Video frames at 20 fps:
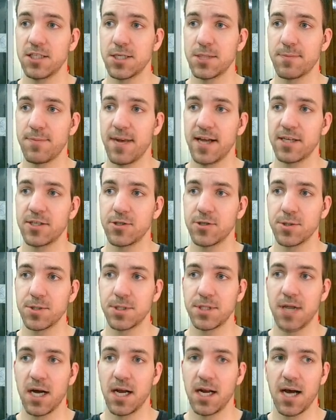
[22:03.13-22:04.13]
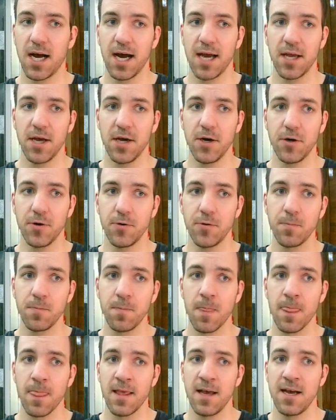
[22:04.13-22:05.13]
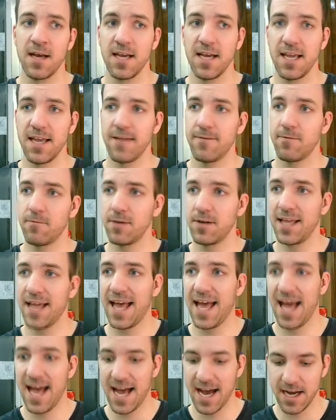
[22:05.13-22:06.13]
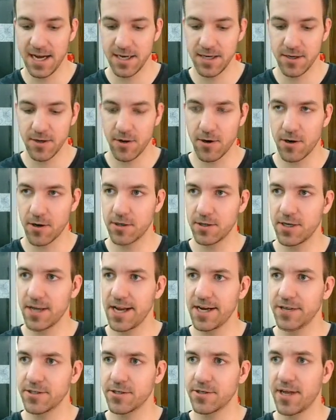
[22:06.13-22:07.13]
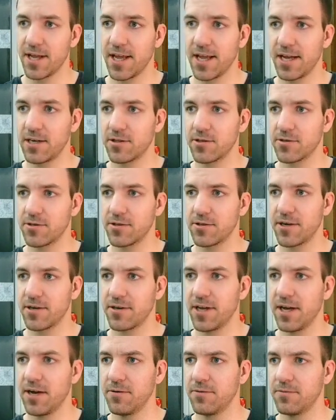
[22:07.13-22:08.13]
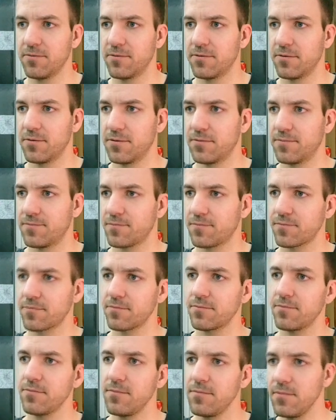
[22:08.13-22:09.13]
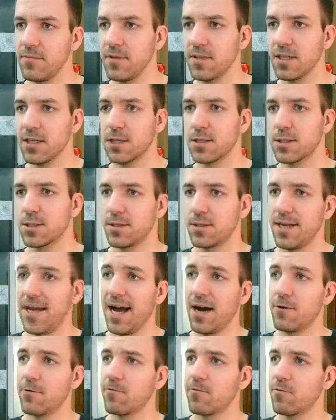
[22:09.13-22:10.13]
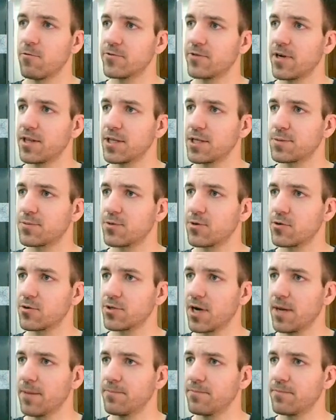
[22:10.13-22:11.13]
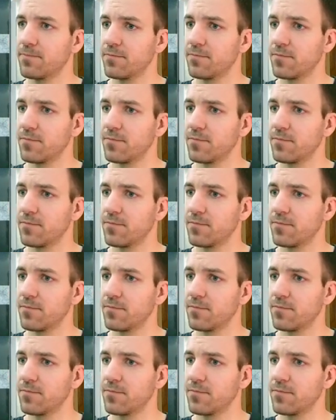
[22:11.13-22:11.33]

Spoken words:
dispatchers.io, if we add our error handler there now, so now if we run this program,